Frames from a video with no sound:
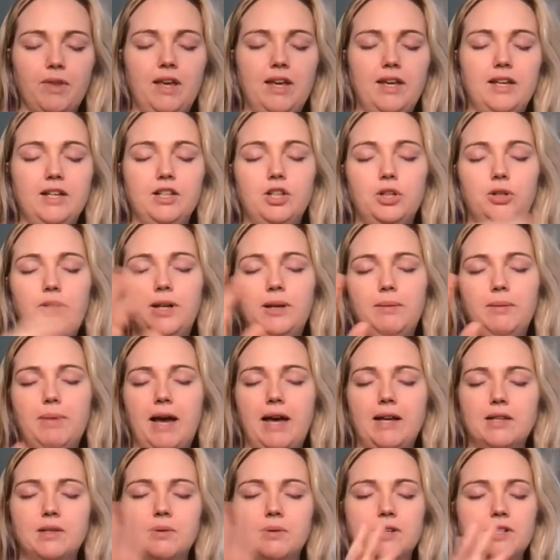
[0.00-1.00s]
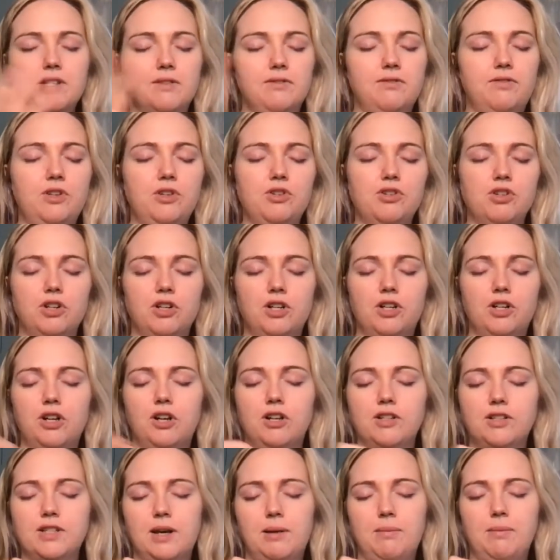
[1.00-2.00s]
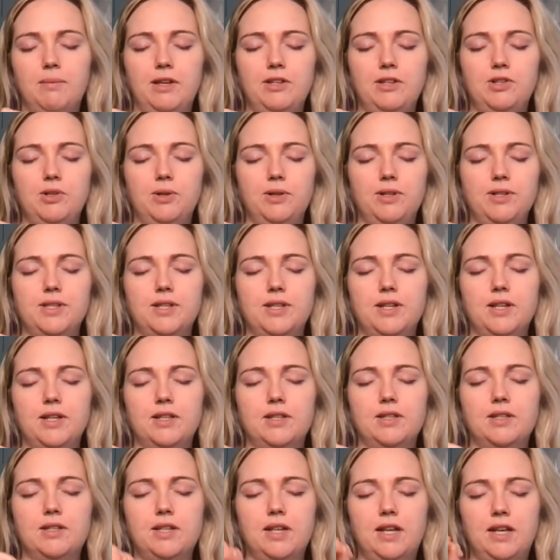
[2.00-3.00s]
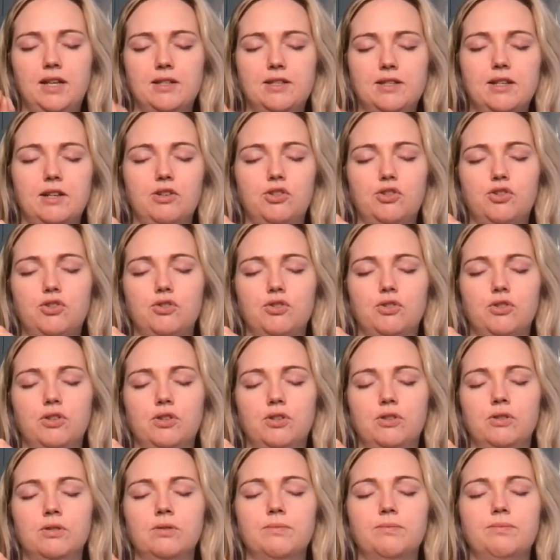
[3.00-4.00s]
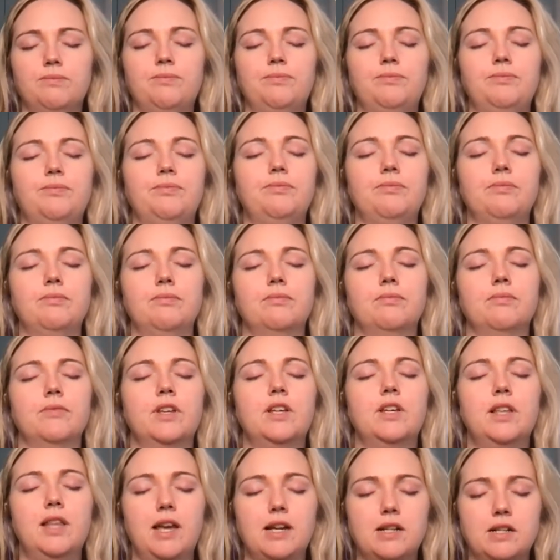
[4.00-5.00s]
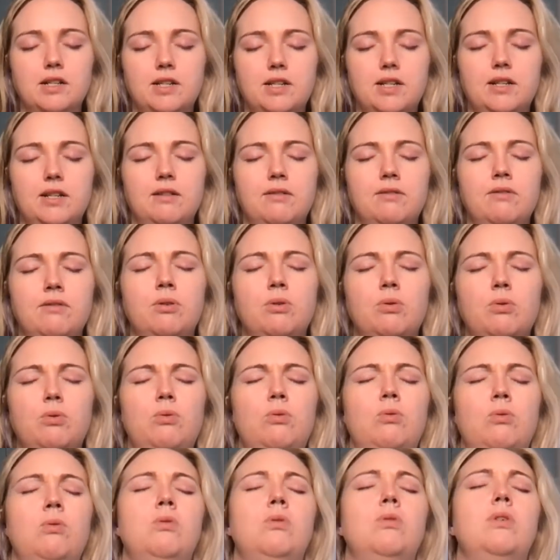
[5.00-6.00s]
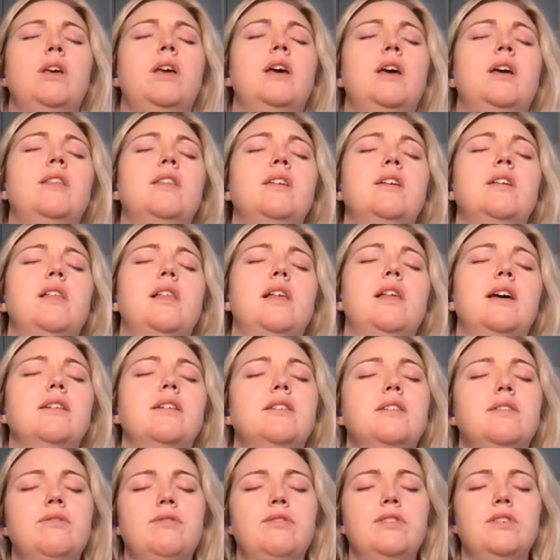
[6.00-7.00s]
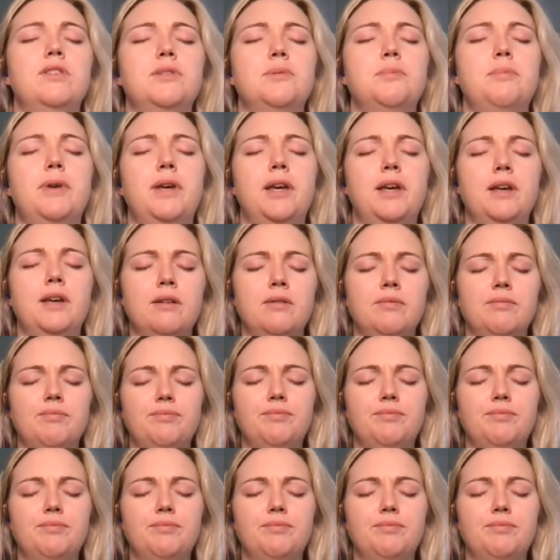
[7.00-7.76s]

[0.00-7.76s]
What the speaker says: including past, present, future, and all timelines you exist, ancestral, collective. Oh, yeah, the collective feels big.